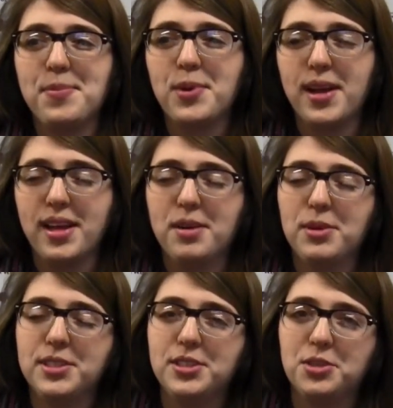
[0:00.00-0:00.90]
what I like
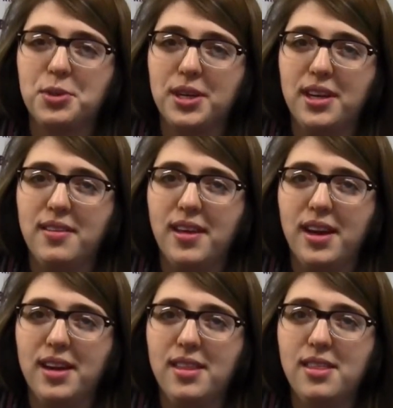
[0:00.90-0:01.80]
about social work is
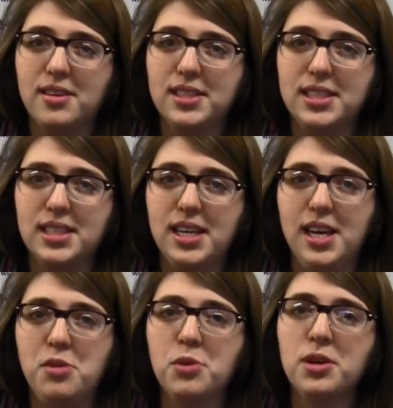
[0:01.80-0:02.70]
that it looks
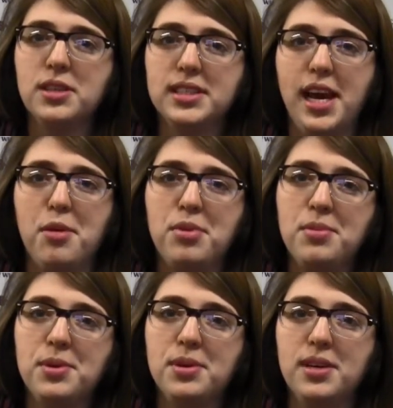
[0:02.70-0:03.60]
inwards at
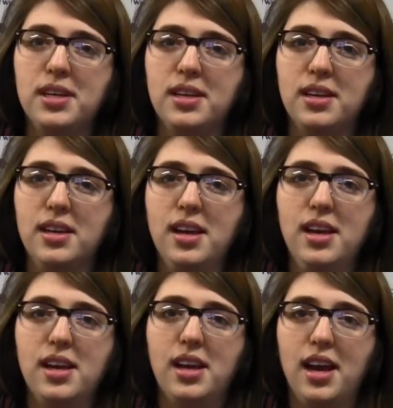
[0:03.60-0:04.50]
people and
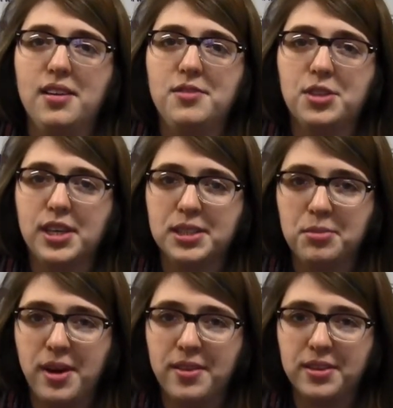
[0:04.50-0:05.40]
kind of draws
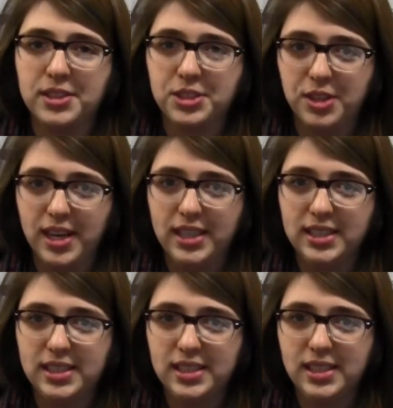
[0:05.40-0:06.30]
upon their
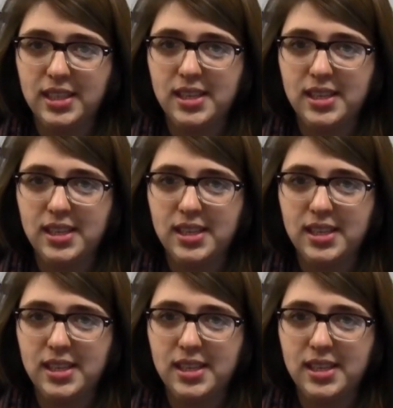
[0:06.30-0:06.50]
strengths